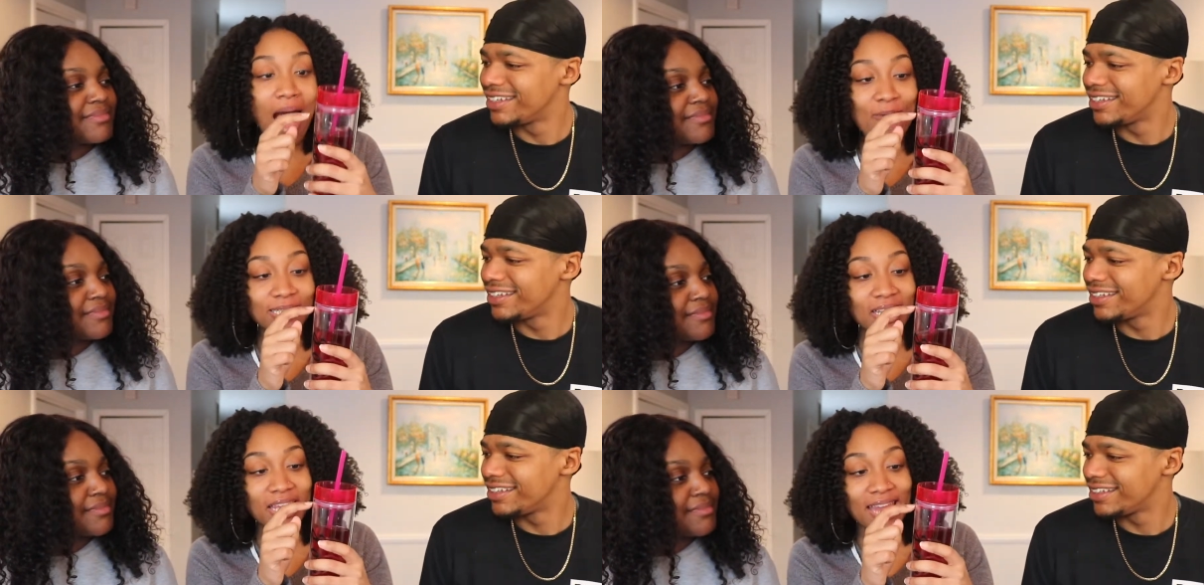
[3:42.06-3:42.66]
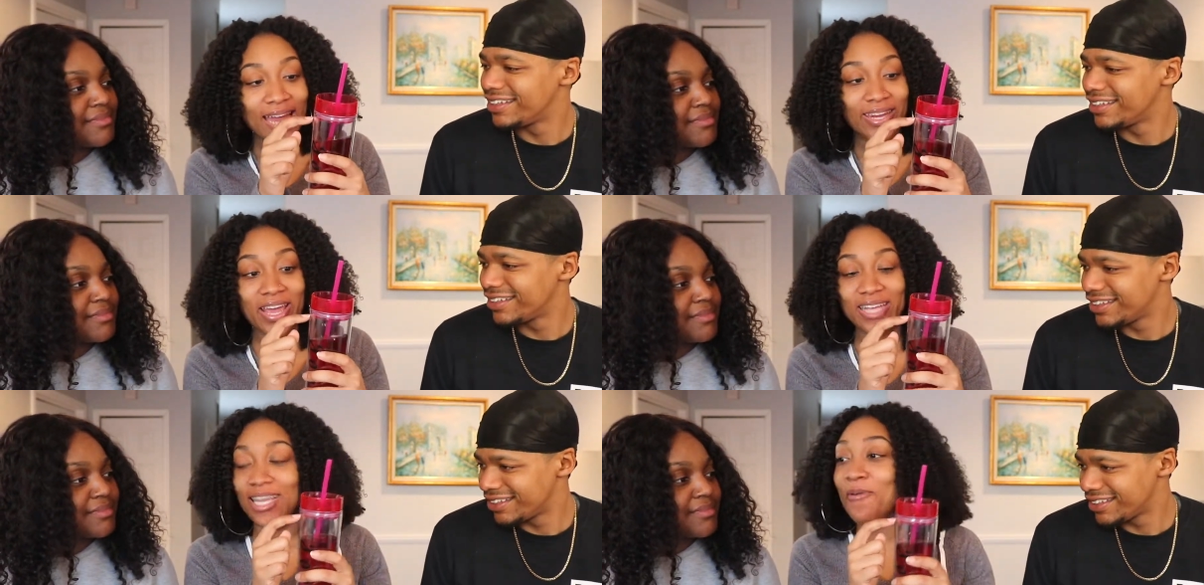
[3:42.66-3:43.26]
Speaker 1: I was looking at
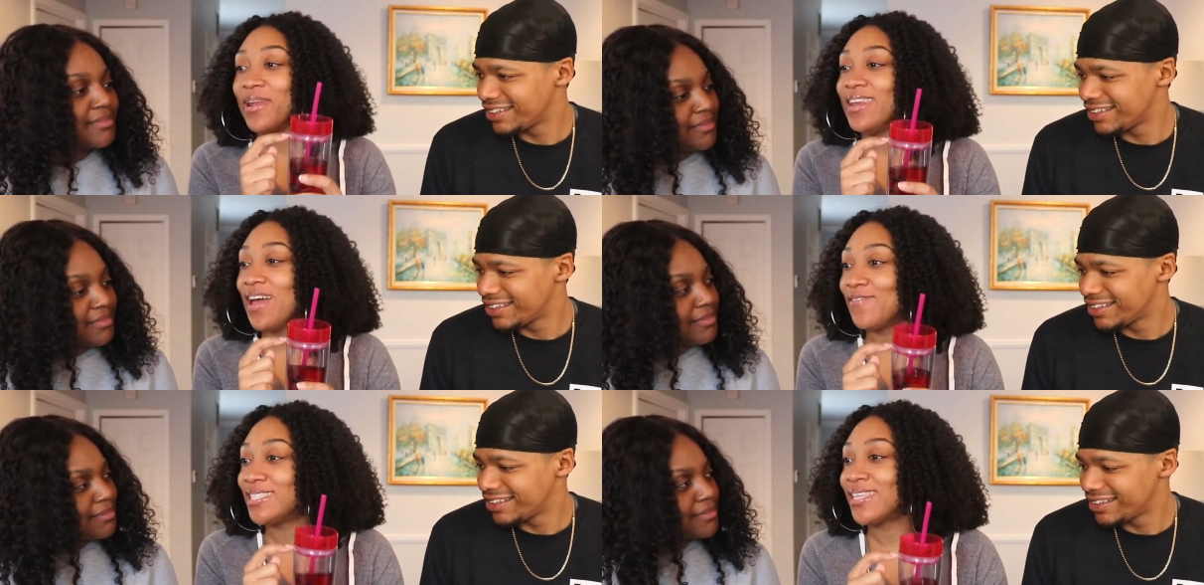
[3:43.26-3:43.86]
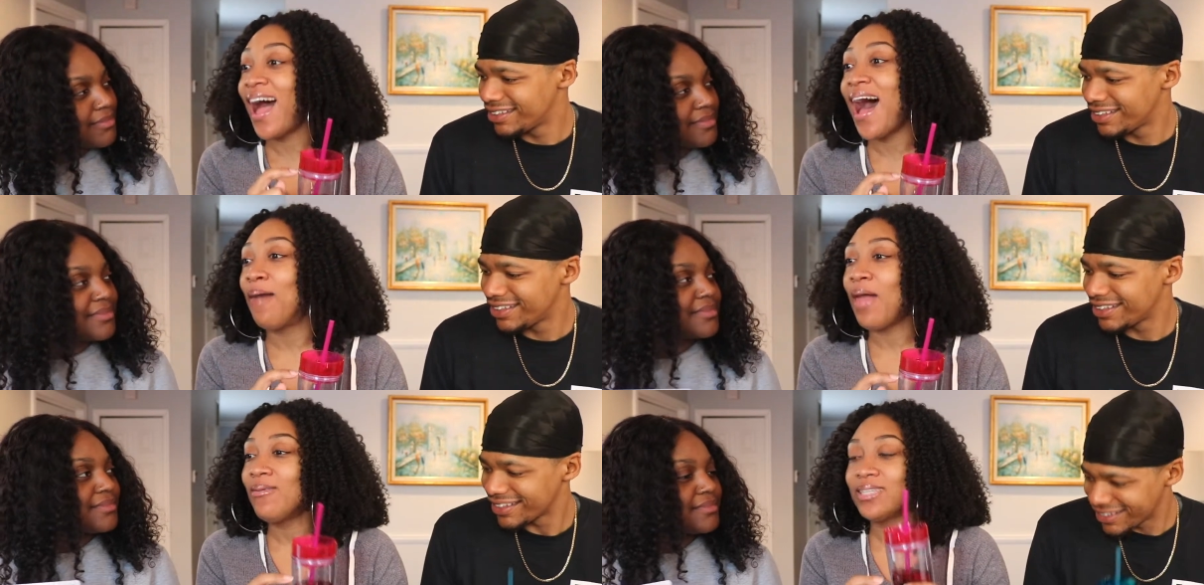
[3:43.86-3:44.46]
this. I would have never stopped.
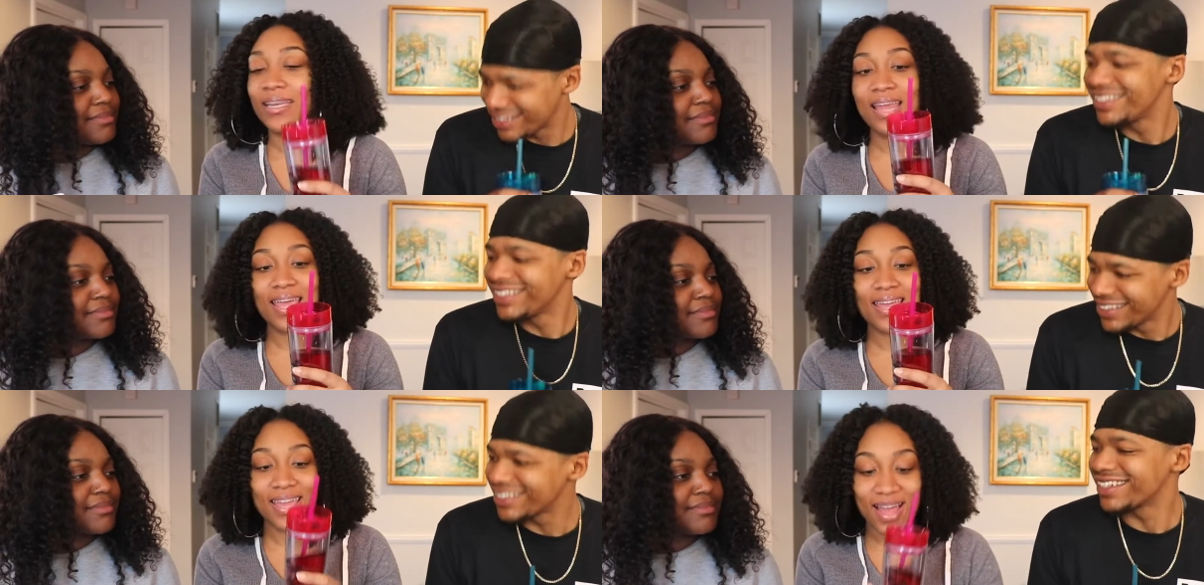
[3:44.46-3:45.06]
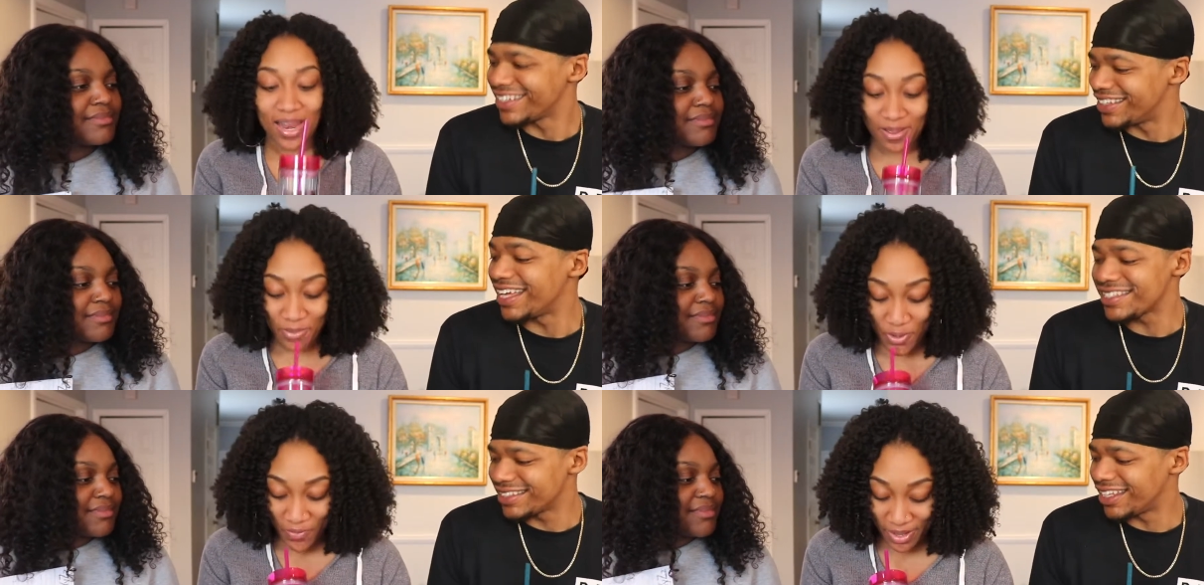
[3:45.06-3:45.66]
I was like, dang, it ain't hardly That's,
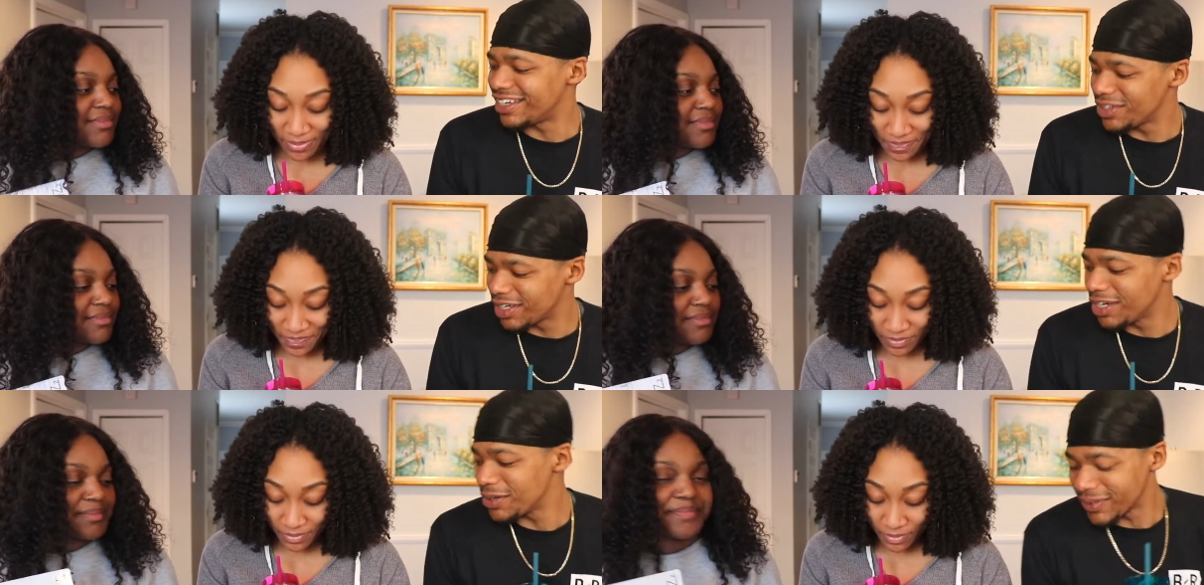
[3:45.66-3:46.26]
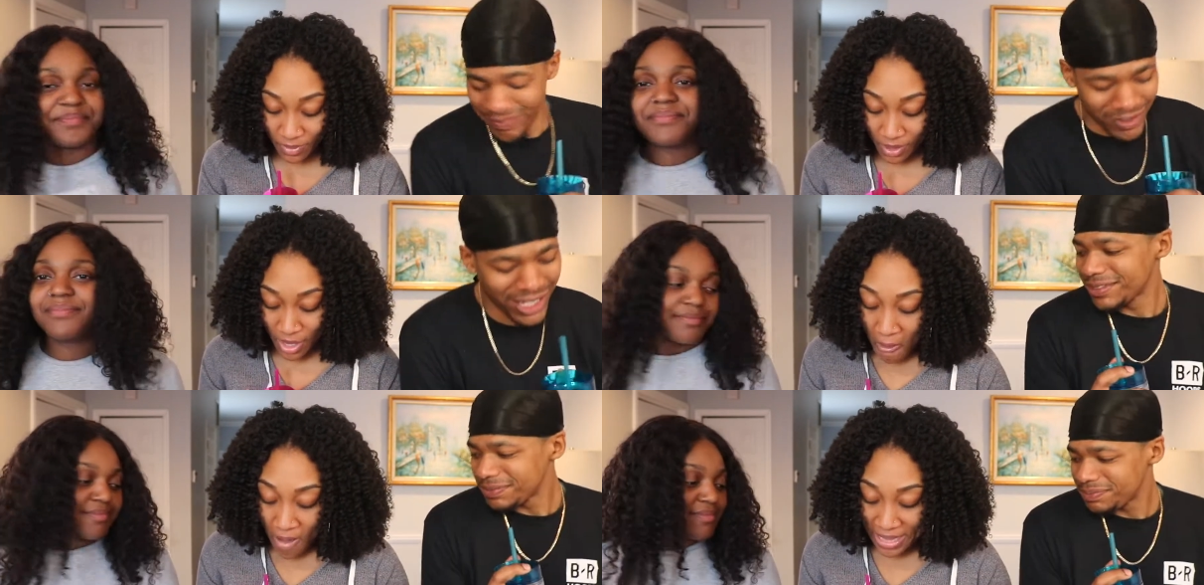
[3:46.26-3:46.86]
moving. There you go.
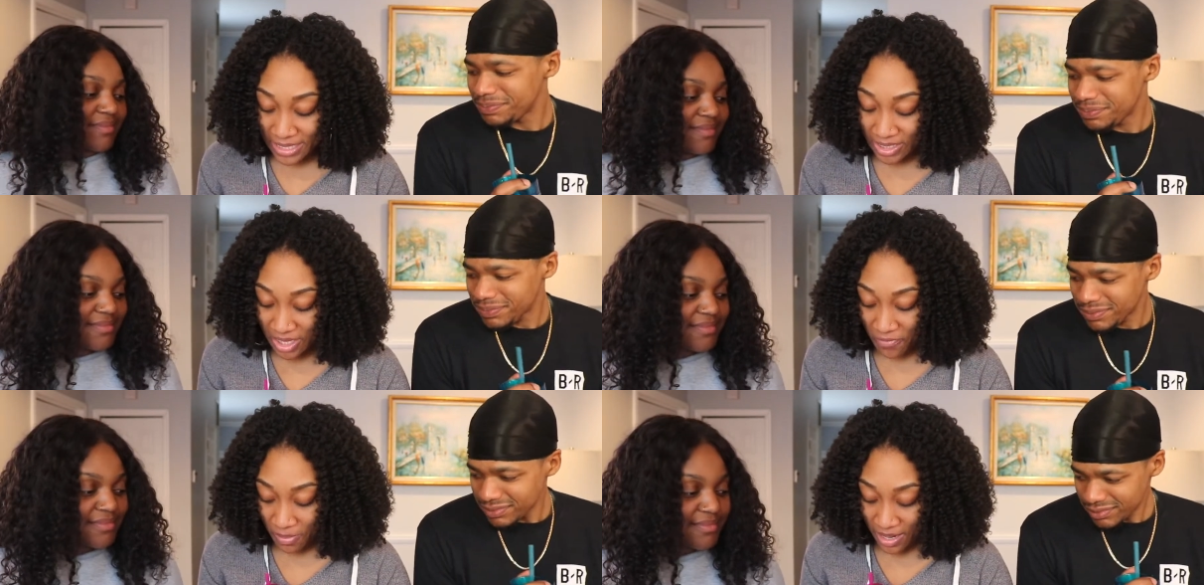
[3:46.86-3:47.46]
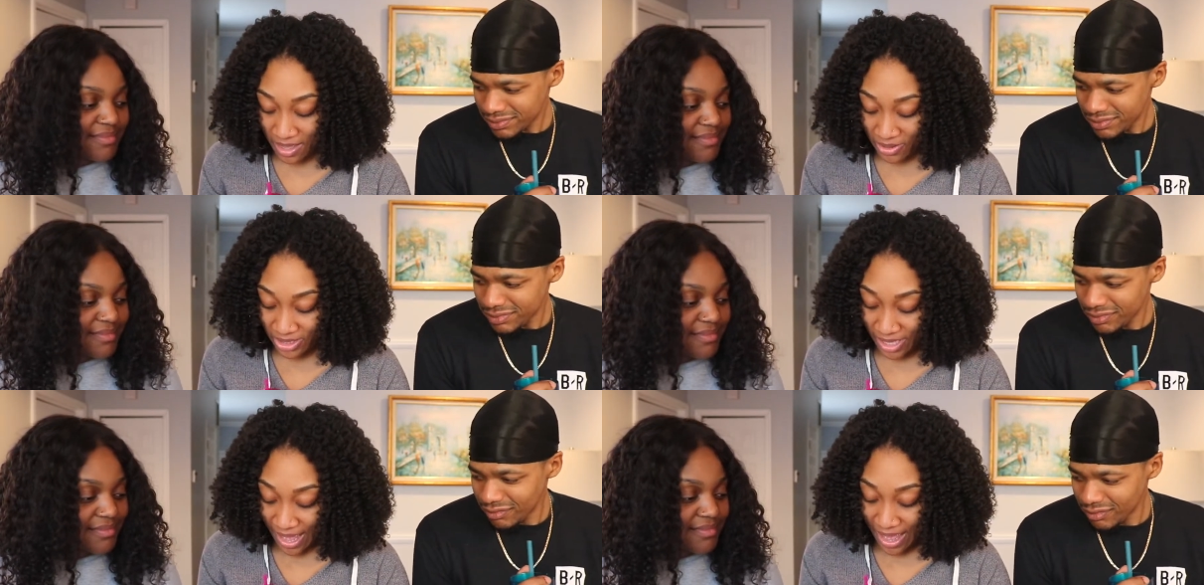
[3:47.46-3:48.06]
Oh, I can see it from the other
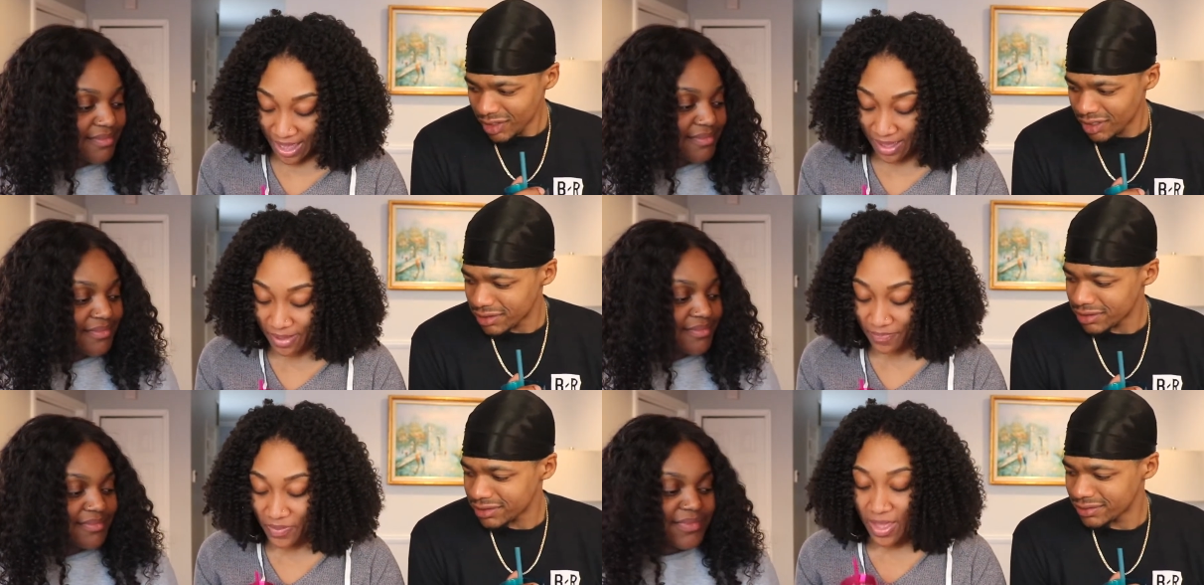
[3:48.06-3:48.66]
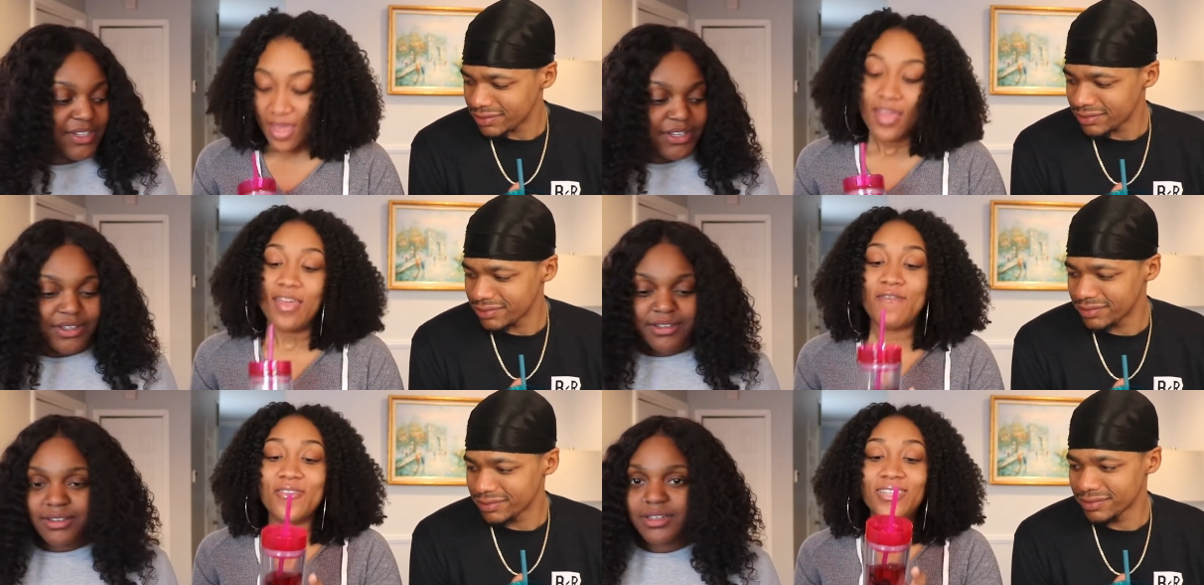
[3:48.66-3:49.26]
side. If
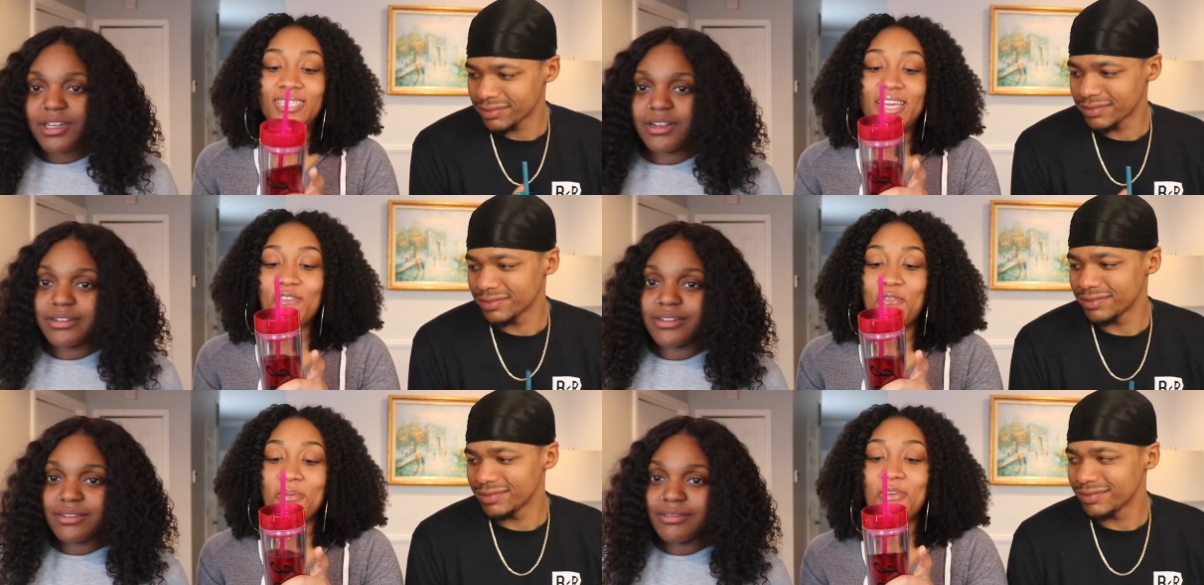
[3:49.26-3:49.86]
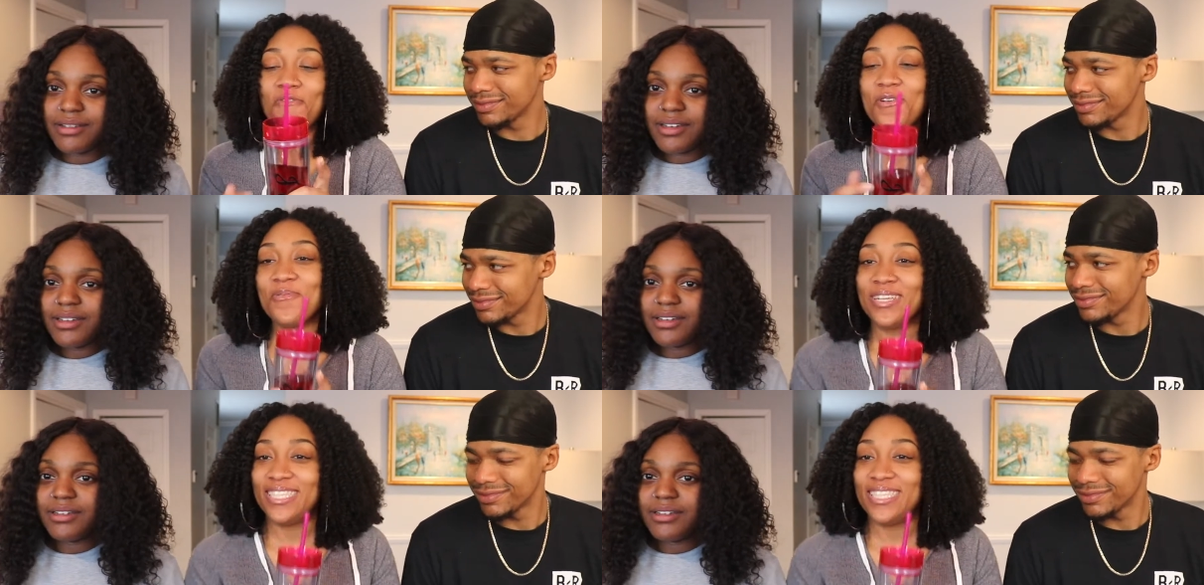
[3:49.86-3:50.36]
you just see it from the front,